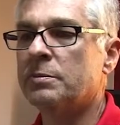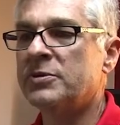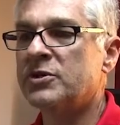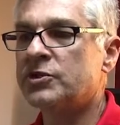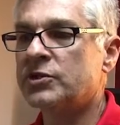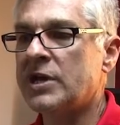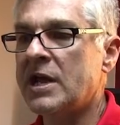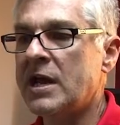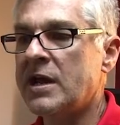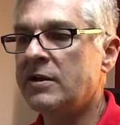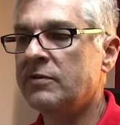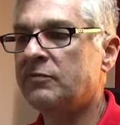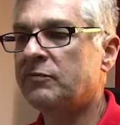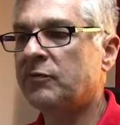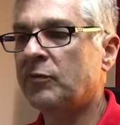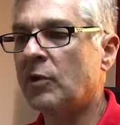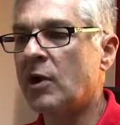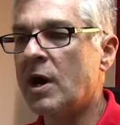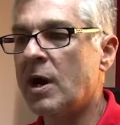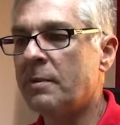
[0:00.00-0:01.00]
machine
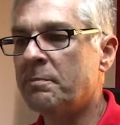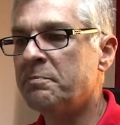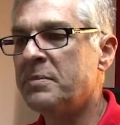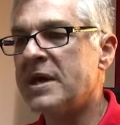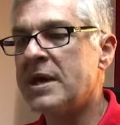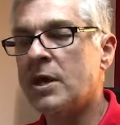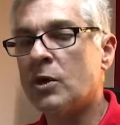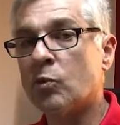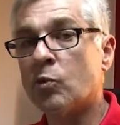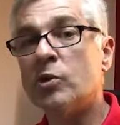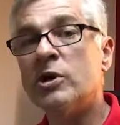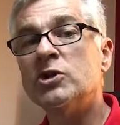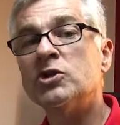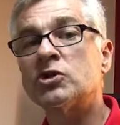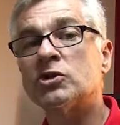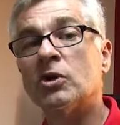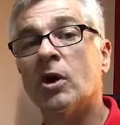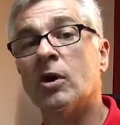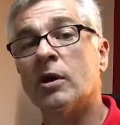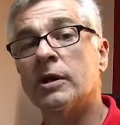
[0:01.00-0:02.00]
from being
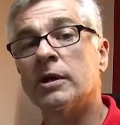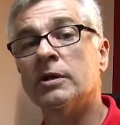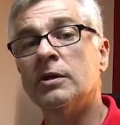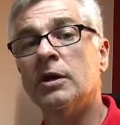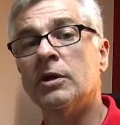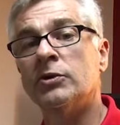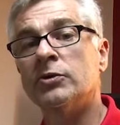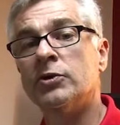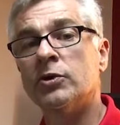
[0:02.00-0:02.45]
restarted